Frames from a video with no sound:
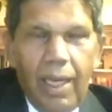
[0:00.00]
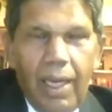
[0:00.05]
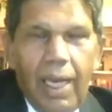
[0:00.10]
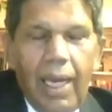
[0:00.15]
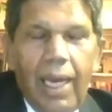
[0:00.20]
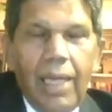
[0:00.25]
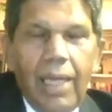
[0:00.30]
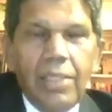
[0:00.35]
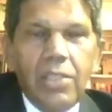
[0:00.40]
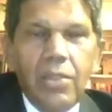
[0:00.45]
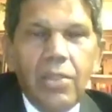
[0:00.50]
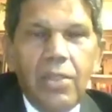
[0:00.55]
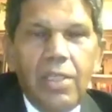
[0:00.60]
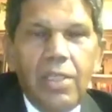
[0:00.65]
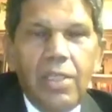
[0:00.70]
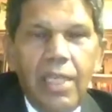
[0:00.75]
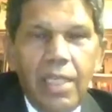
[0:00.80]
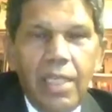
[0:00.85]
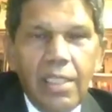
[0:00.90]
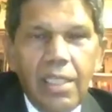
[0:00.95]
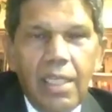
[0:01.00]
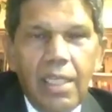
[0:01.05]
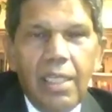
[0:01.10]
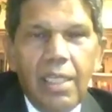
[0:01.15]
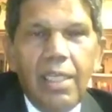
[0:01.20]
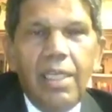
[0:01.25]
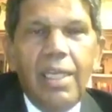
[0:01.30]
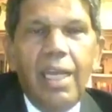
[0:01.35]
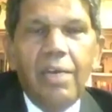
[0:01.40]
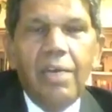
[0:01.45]
And so this had
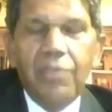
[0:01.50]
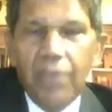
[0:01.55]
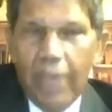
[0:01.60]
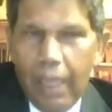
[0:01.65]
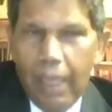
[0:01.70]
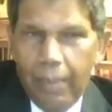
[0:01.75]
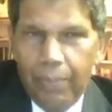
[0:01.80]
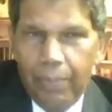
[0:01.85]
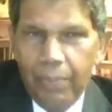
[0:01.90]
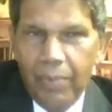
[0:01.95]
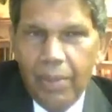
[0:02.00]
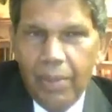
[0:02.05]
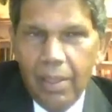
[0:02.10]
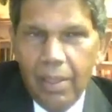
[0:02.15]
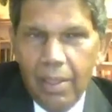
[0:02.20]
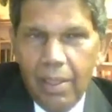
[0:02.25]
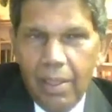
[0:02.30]
never happened.